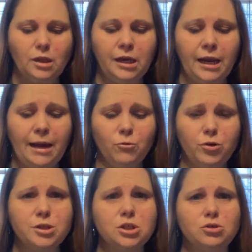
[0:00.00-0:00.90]
and I'm
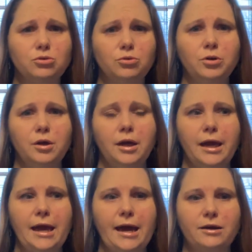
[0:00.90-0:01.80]
going to
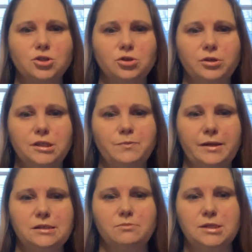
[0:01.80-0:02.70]
actually
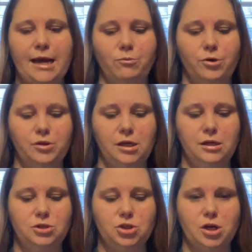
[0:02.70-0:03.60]
spend some time with
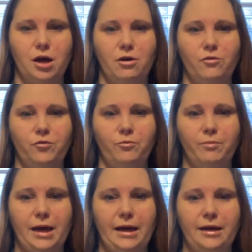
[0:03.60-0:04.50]
each of
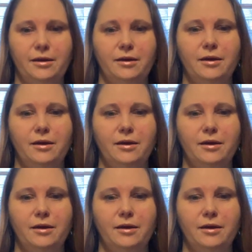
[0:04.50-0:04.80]
my